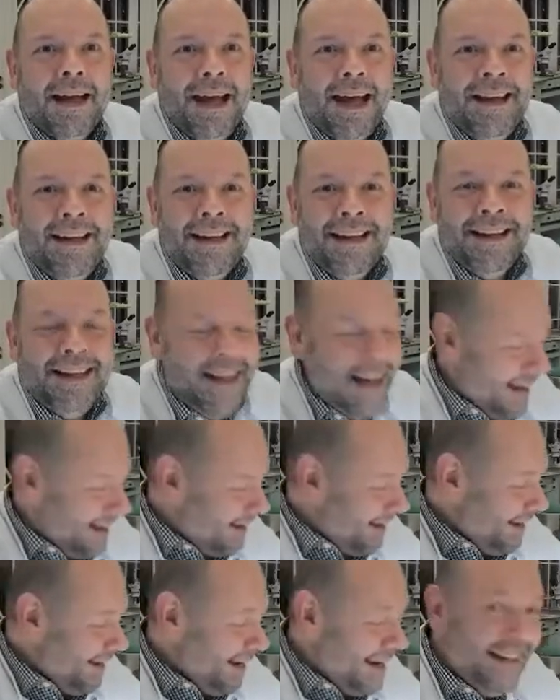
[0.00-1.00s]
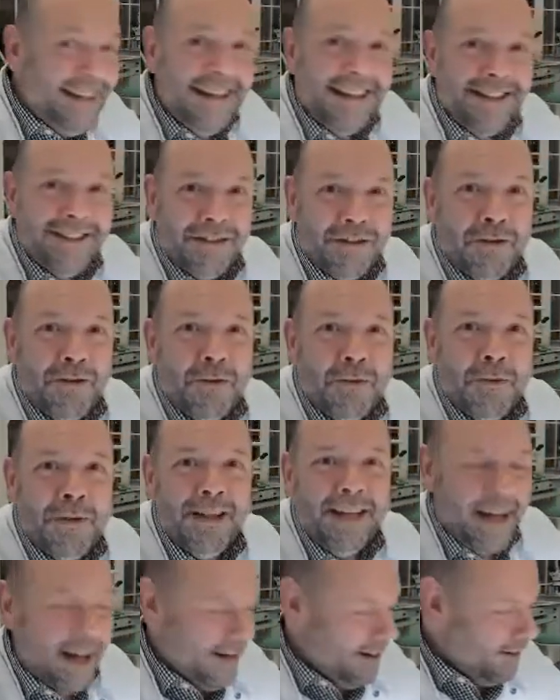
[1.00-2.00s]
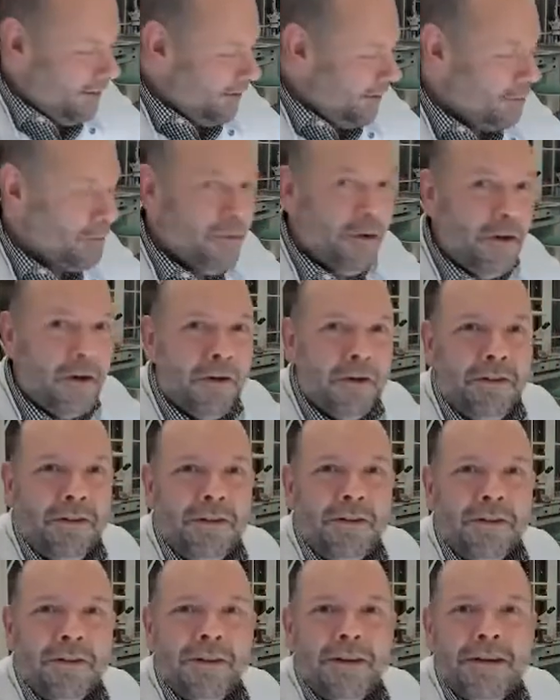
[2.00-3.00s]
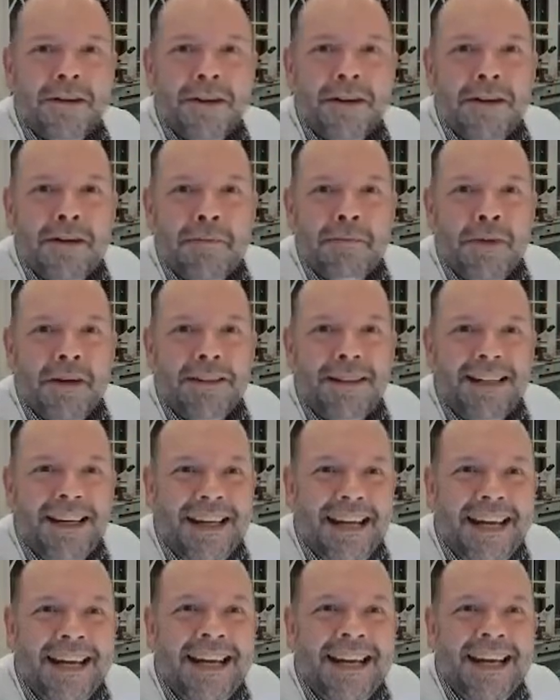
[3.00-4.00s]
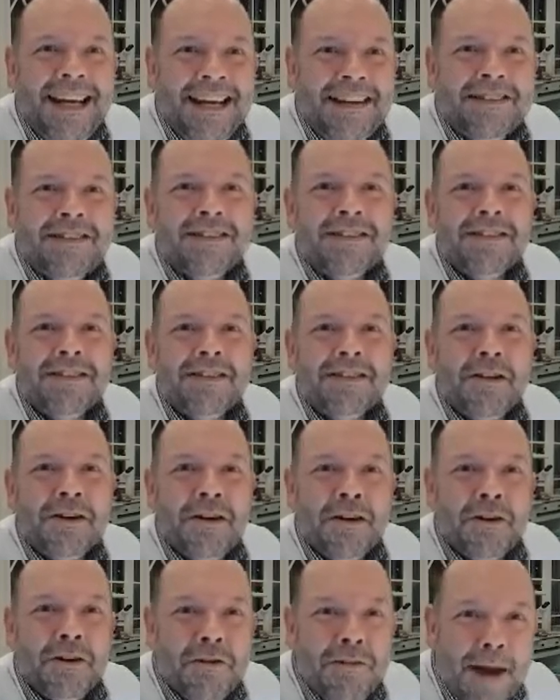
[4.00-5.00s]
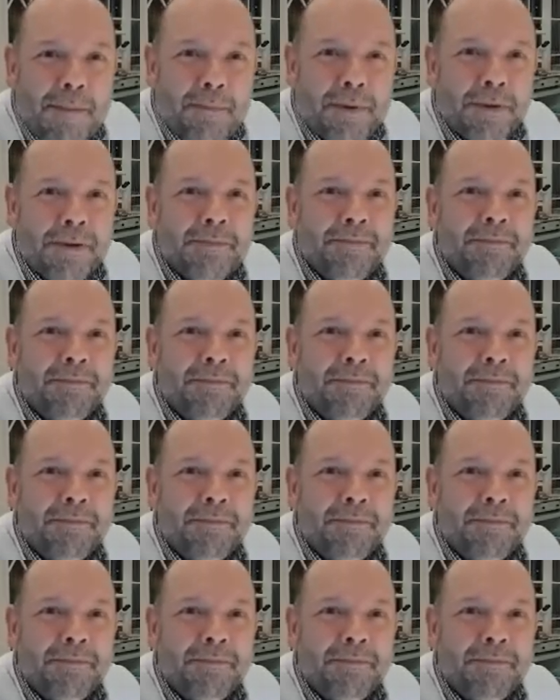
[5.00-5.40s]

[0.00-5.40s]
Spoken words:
And again, it isn't doing anything wrong, but it is crap.